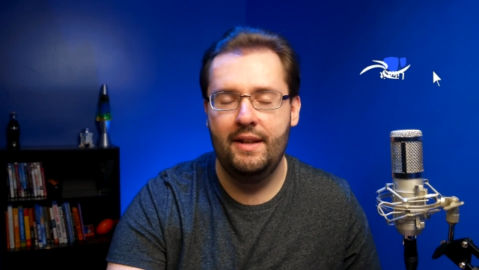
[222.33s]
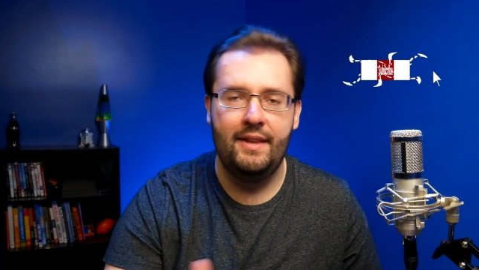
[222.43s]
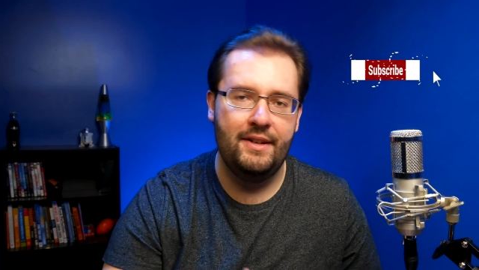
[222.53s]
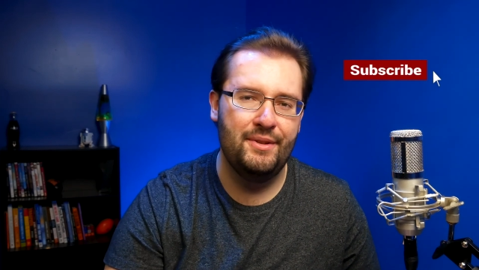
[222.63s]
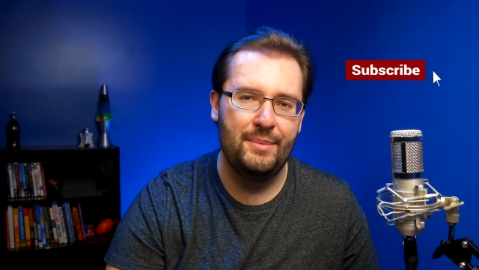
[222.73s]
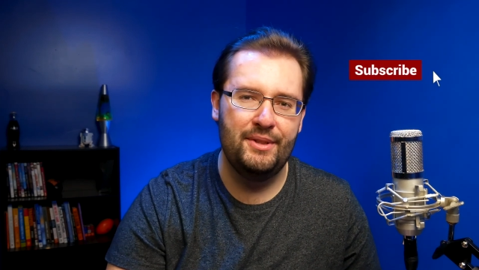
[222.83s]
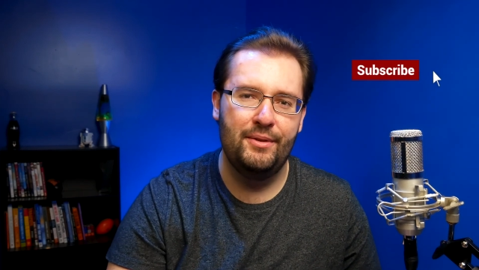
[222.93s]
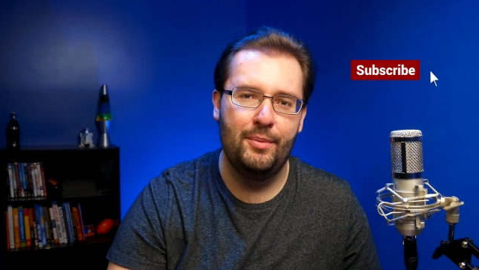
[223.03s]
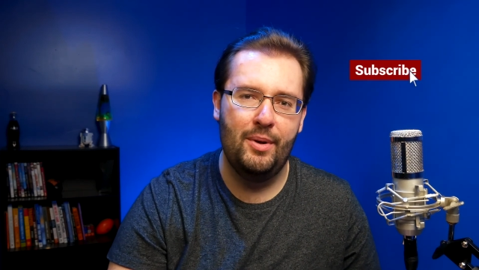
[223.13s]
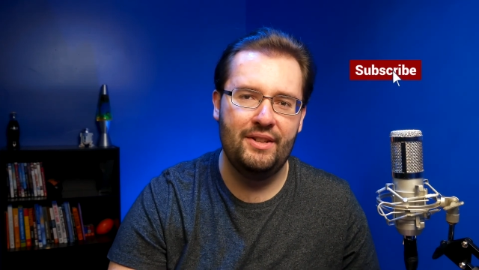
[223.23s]
Thanks so much
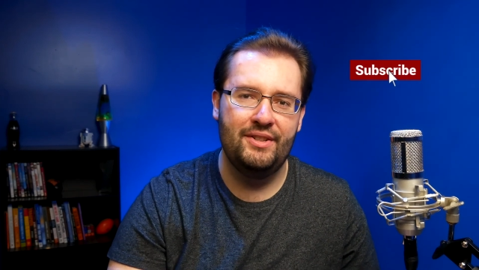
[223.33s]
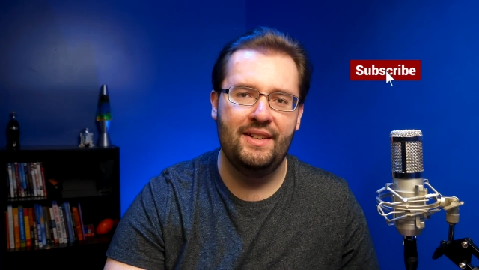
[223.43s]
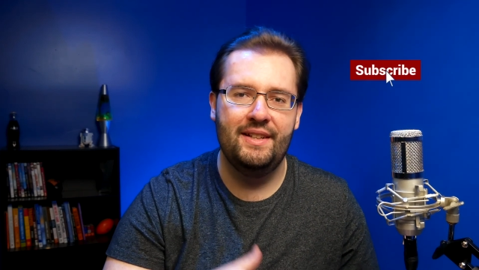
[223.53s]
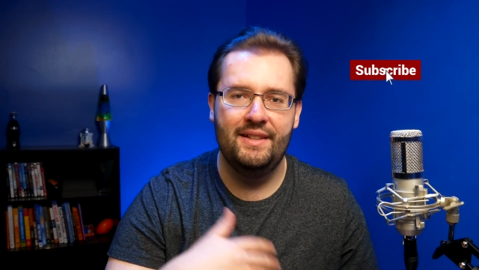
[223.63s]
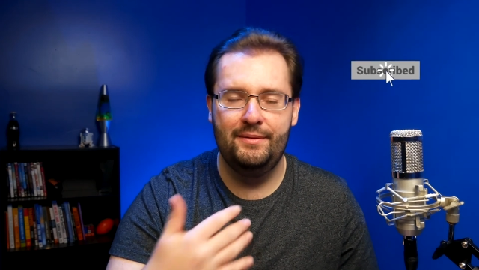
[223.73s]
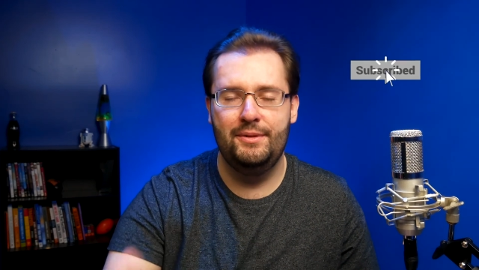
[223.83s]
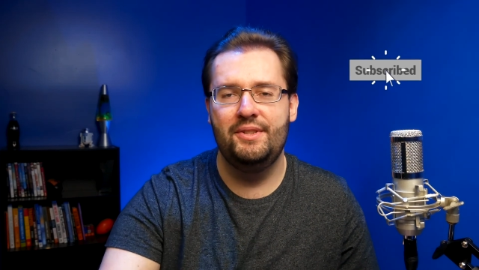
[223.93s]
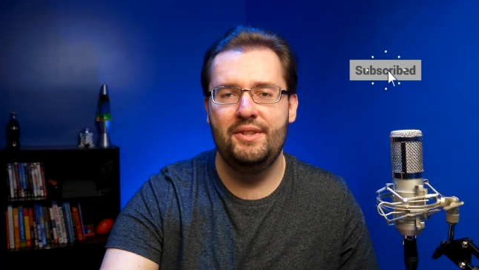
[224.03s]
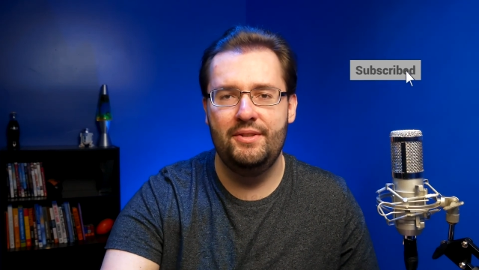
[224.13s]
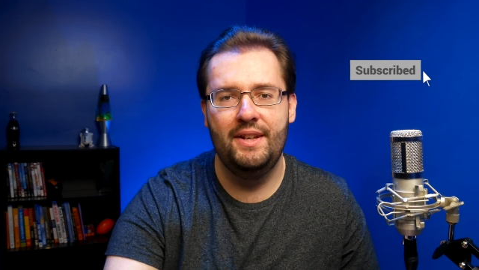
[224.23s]
for watching and we'll
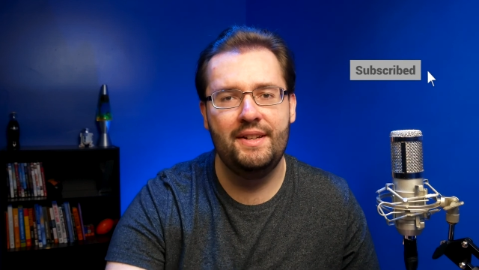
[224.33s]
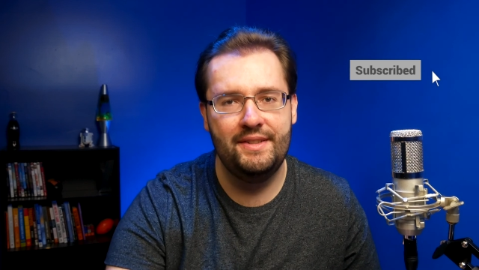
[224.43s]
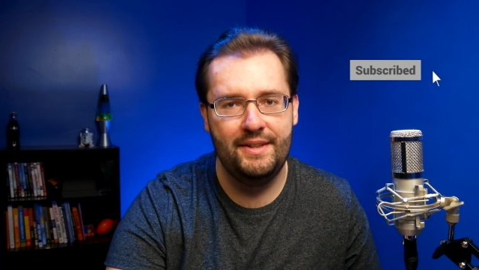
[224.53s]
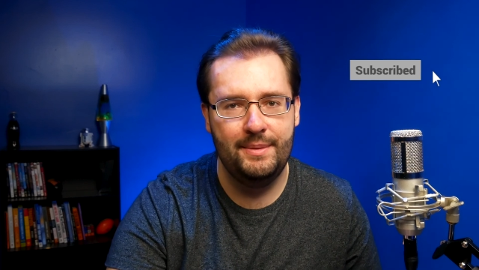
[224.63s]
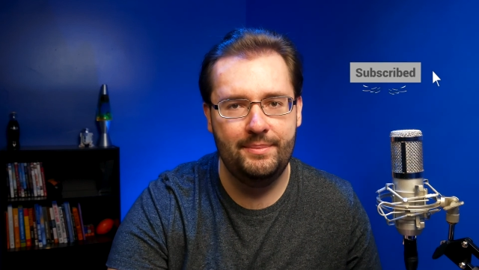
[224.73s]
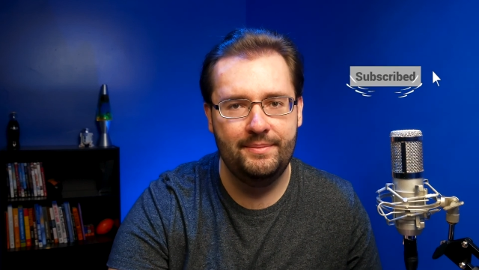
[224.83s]
see you next time.